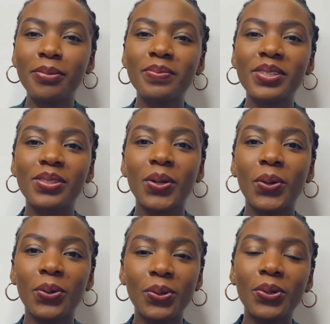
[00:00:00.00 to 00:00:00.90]

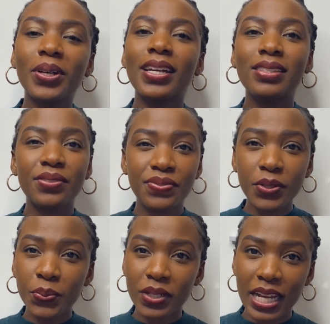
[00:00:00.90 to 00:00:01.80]
so it's a
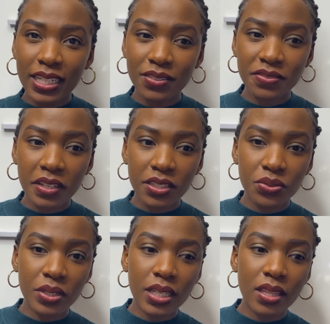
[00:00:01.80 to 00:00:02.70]
fruit production
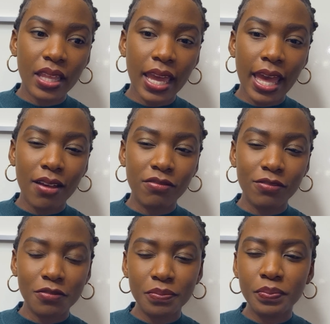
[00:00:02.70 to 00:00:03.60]
factory. They
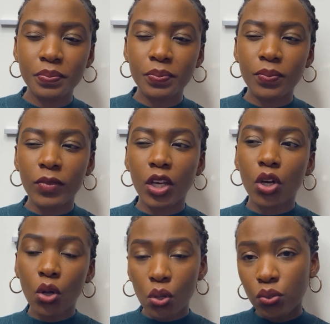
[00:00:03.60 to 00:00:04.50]
have
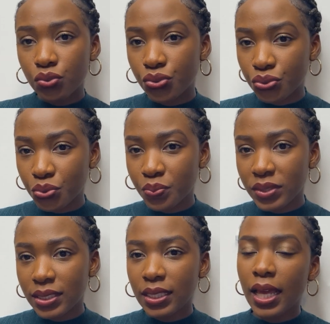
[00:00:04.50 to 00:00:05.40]
cold
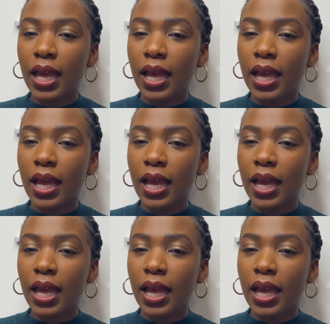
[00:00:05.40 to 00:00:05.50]
rooms.